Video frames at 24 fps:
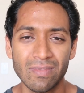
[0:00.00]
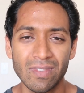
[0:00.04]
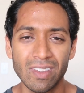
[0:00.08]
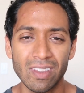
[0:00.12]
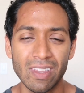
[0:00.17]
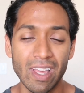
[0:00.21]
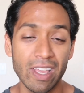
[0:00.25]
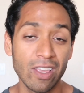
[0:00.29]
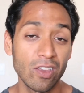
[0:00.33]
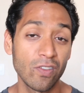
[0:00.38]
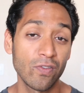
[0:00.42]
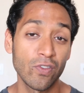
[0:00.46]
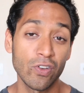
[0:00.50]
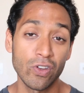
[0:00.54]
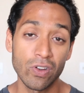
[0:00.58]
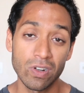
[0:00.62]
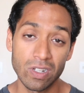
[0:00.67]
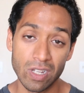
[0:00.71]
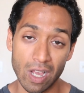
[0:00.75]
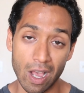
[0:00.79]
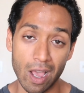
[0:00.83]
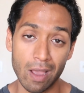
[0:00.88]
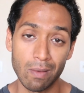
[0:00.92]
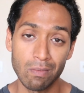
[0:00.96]
Thank you for your
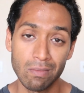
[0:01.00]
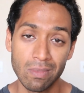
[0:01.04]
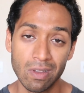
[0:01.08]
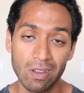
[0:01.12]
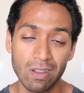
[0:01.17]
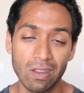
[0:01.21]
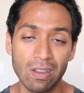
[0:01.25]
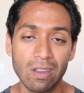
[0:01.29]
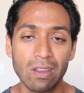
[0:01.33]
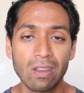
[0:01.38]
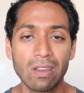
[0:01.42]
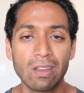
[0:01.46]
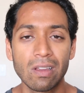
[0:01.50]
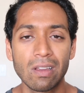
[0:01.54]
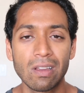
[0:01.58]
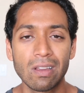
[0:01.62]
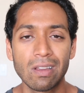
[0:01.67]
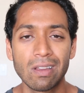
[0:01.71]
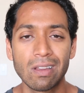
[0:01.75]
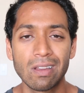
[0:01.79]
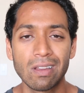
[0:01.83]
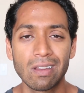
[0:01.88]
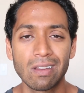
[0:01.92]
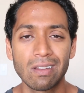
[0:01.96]
time.
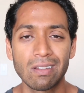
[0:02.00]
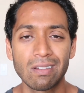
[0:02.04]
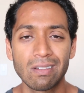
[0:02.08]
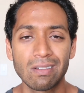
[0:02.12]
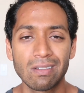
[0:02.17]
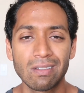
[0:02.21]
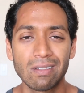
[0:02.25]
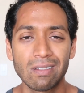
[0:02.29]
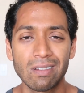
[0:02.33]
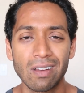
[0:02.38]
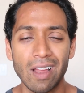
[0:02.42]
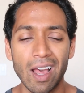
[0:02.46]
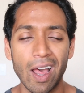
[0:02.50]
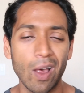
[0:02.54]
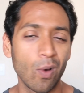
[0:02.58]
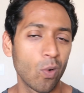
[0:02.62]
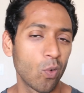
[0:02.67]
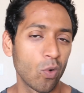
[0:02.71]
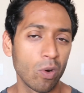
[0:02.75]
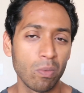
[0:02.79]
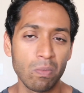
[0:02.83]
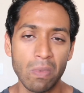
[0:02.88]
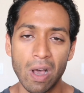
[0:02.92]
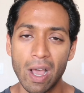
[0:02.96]
I will
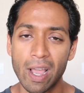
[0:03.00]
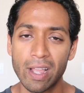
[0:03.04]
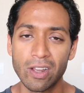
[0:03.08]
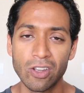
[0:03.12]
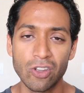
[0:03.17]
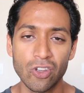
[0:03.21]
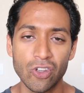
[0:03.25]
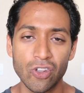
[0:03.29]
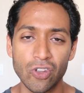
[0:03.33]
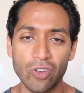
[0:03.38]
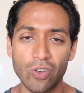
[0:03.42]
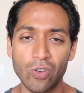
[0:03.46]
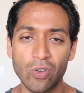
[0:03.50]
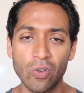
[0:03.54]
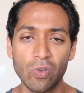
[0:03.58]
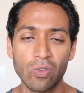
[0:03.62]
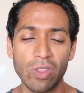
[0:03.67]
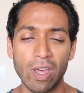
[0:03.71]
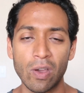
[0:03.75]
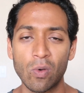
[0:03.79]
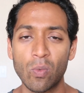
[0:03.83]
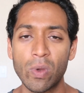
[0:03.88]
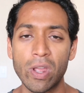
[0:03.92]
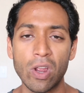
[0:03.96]
remind you
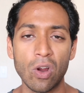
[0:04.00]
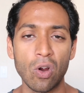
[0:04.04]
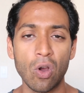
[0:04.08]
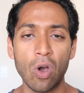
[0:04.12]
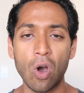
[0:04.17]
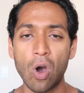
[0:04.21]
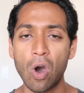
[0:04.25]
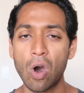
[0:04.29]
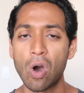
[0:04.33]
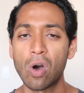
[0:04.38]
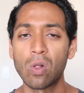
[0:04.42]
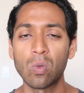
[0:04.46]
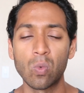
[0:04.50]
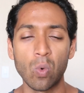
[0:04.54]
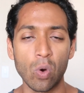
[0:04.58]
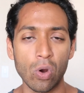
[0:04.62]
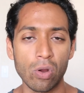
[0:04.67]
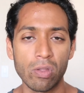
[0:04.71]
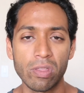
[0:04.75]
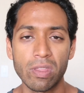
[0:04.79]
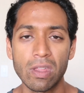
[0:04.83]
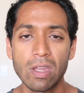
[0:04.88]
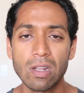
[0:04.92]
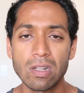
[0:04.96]
that we are all
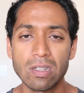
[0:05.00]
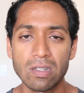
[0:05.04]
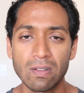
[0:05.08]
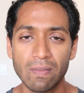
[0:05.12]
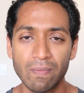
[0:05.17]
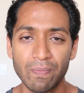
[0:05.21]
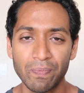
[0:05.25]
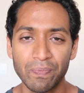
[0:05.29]
worth it.